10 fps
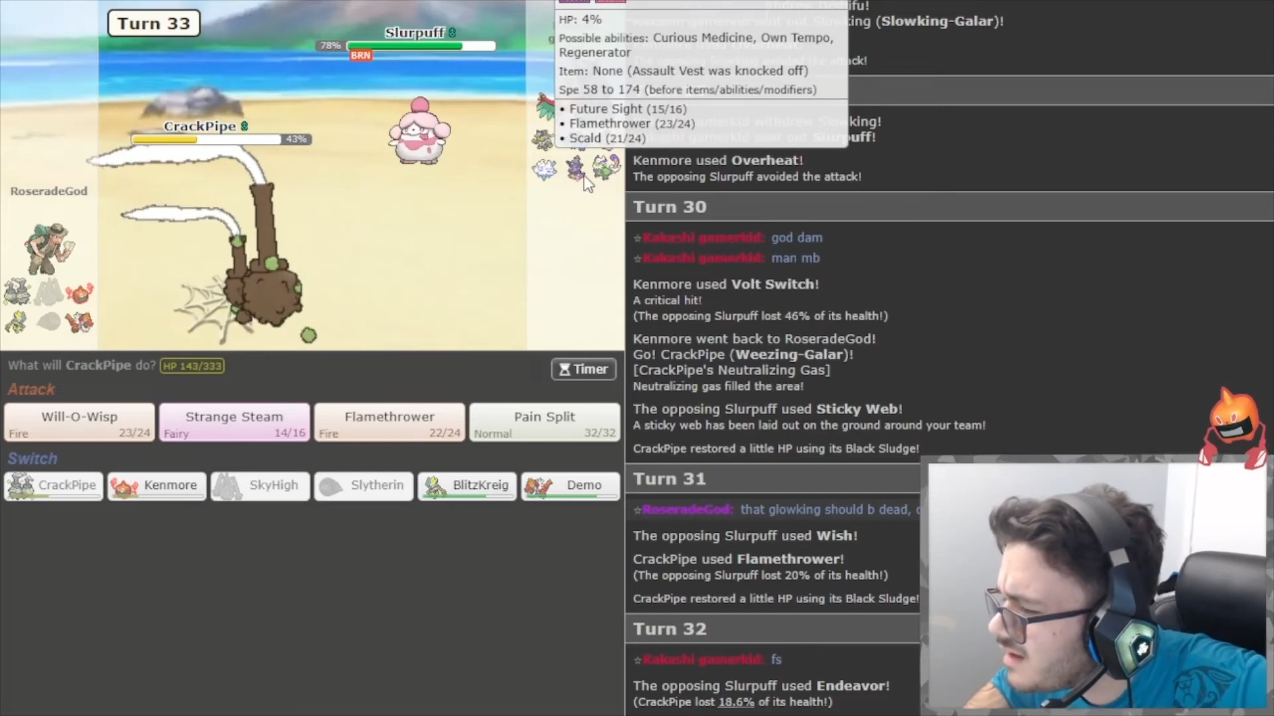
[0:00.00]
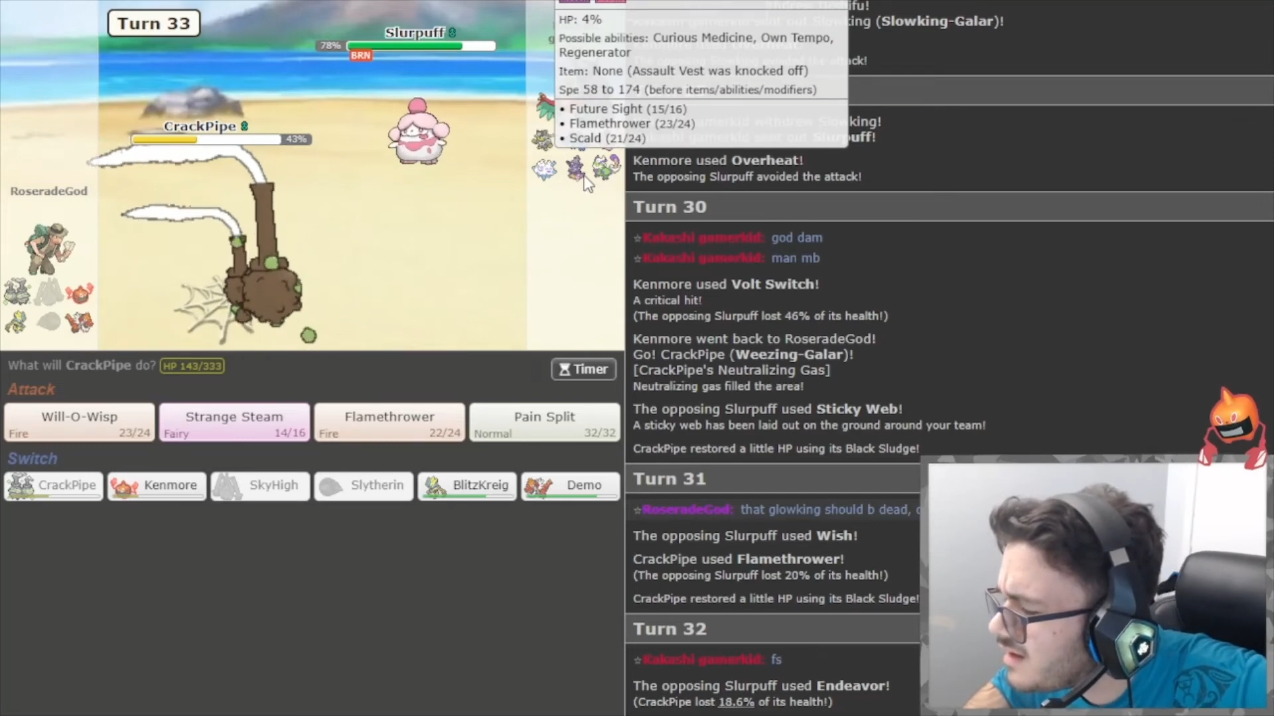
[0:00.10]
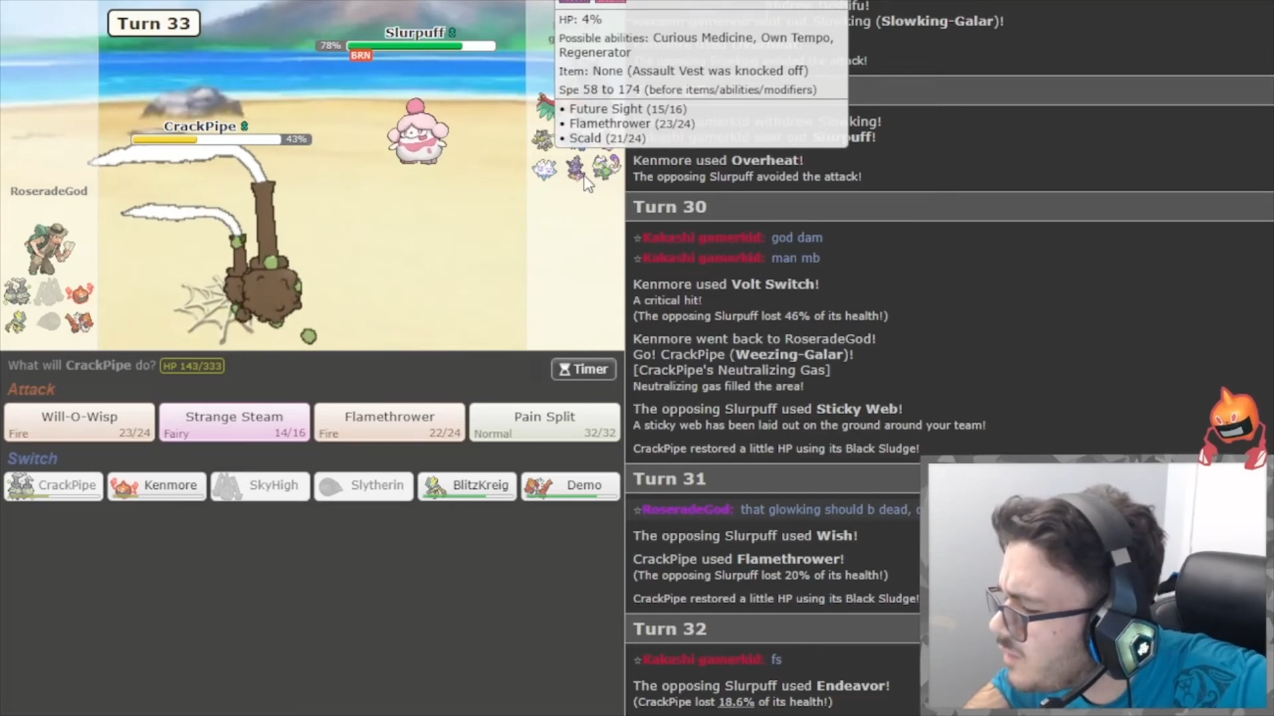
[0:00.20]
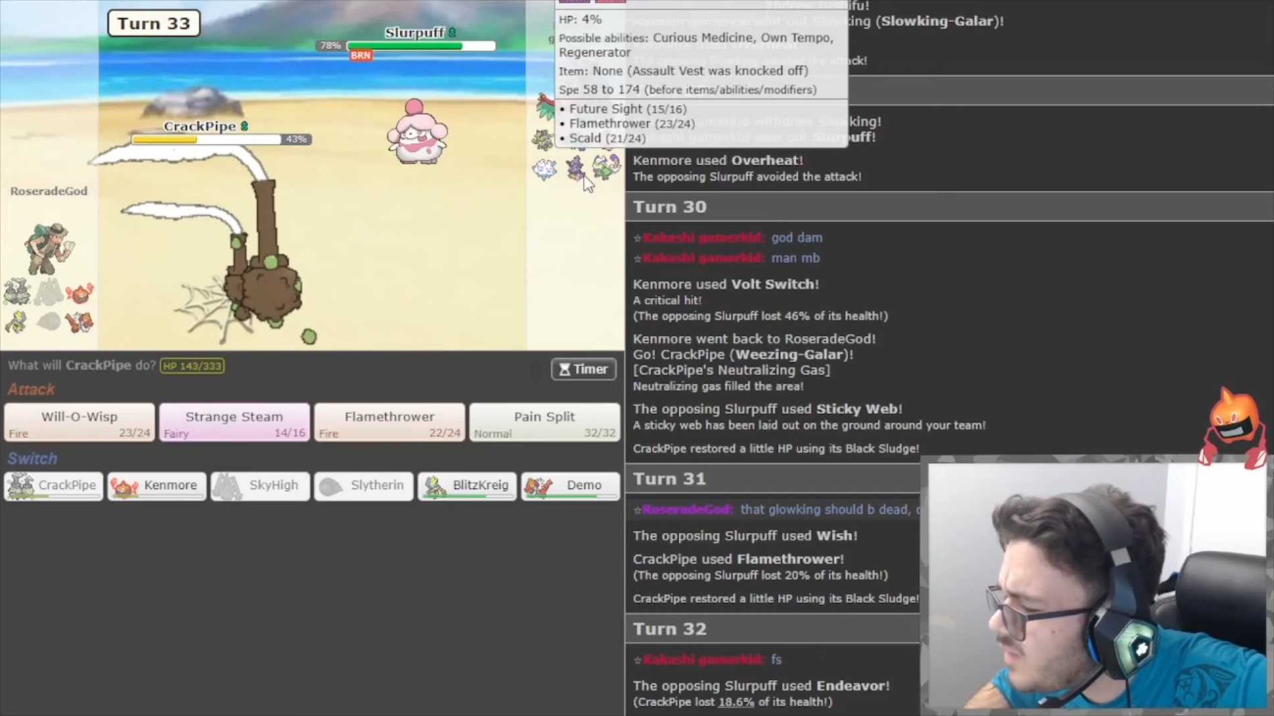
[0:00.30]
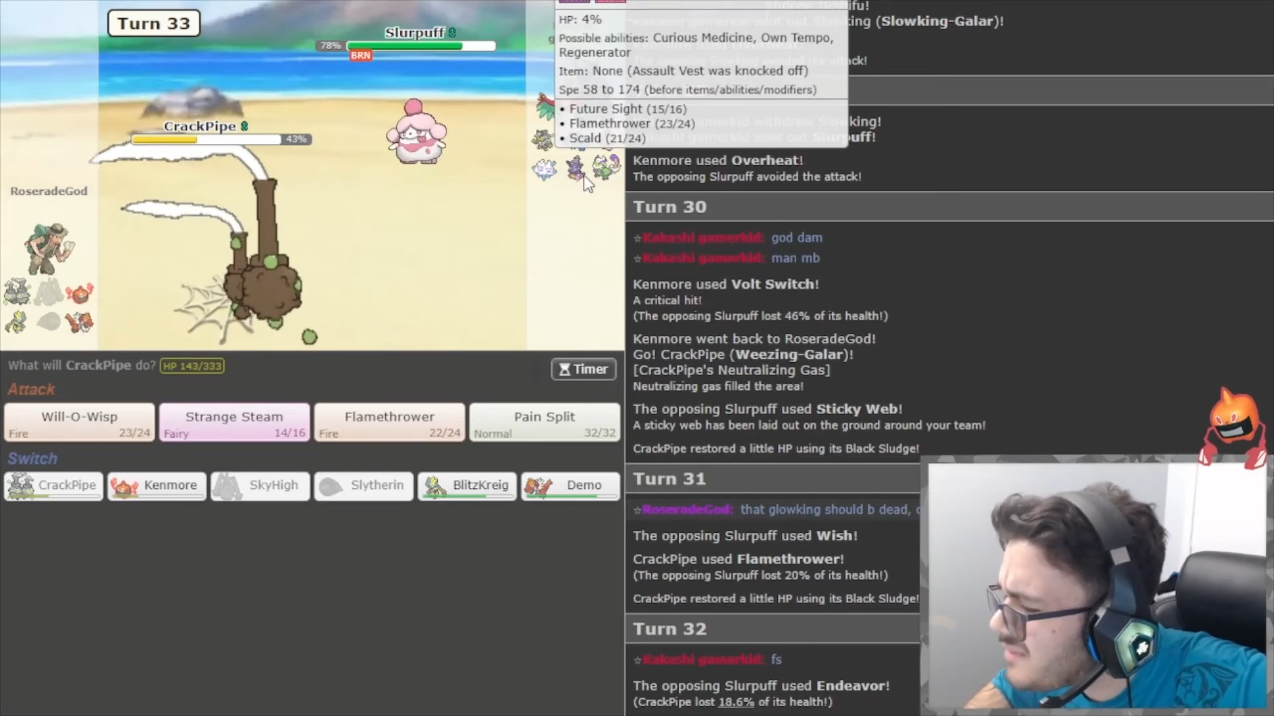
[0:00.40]

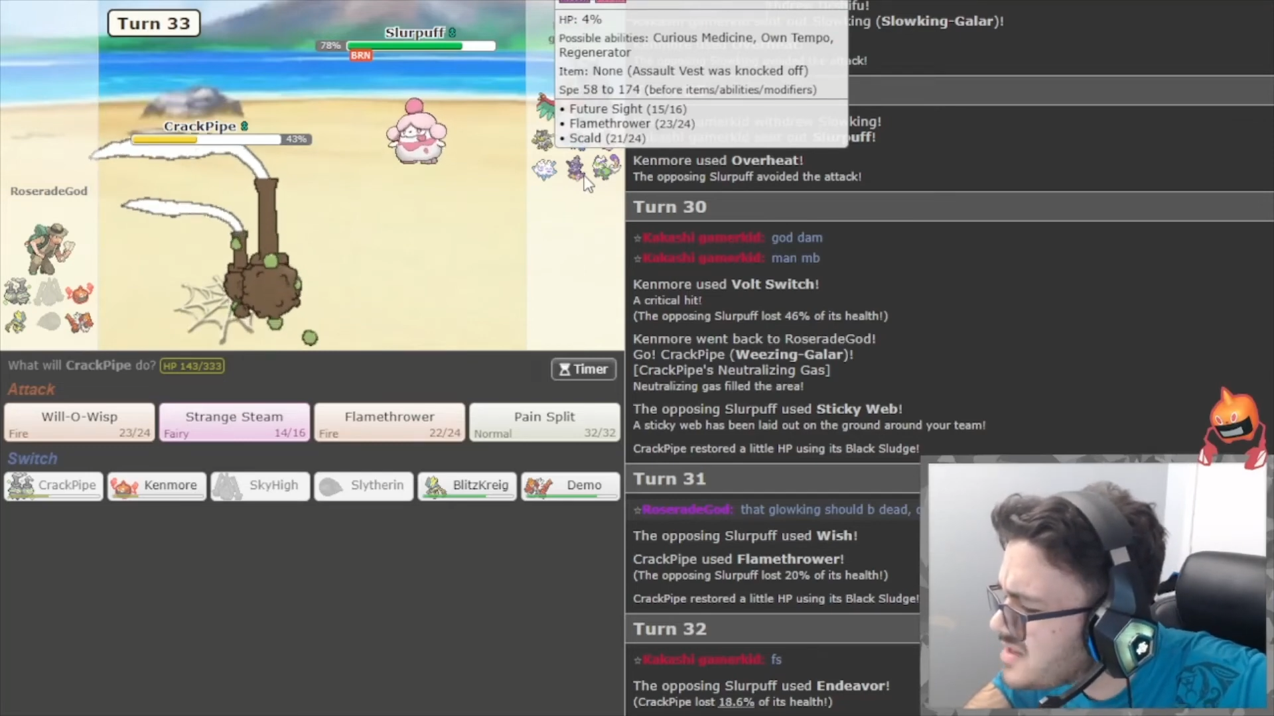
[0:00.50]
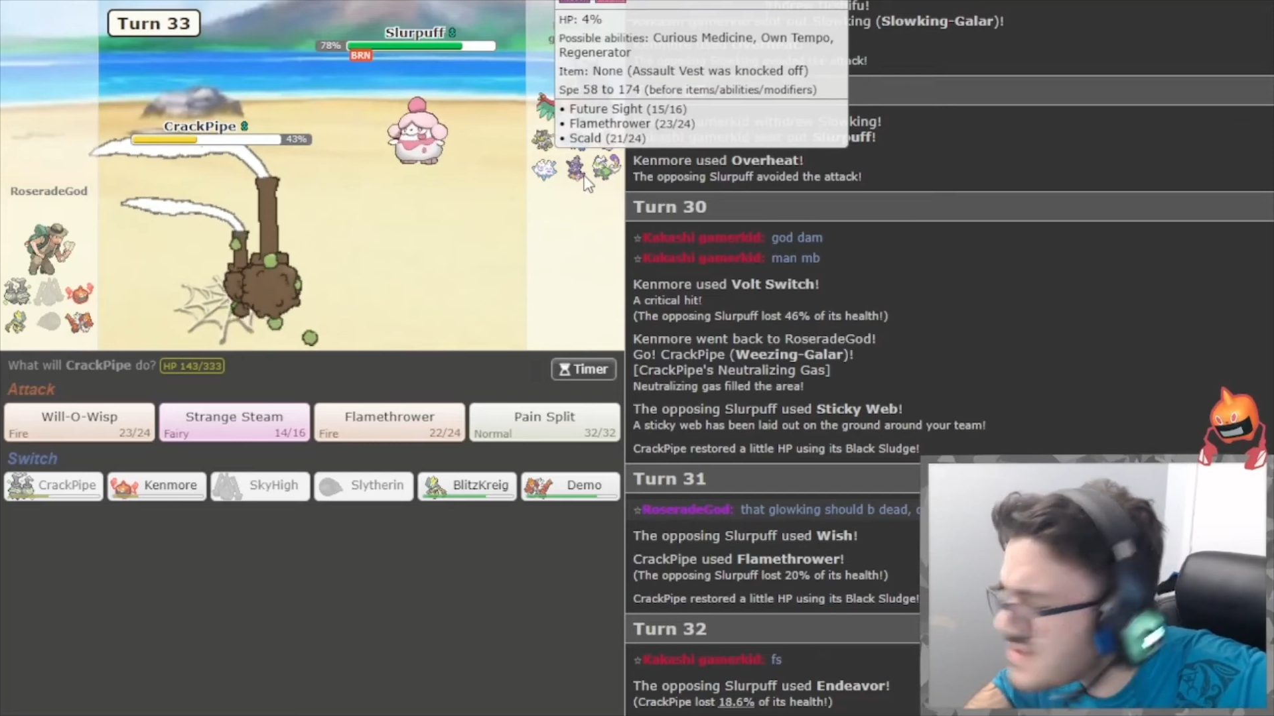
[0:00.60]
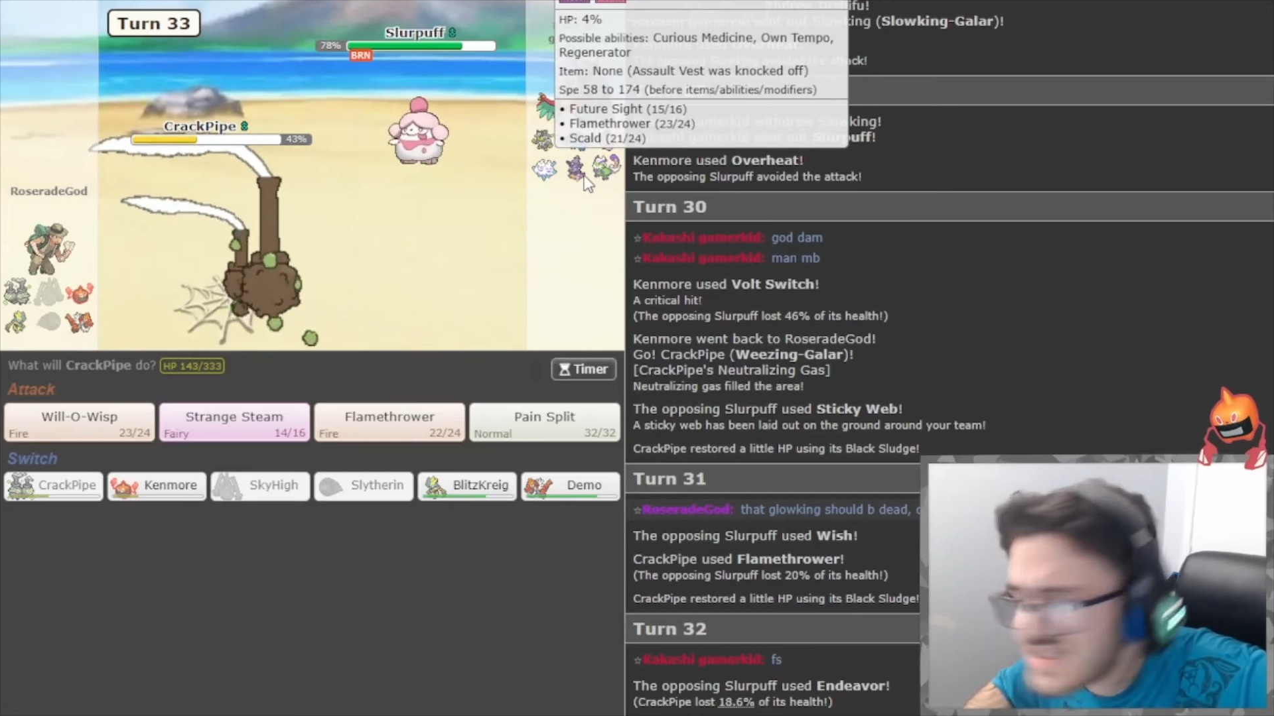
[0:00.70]
Why would you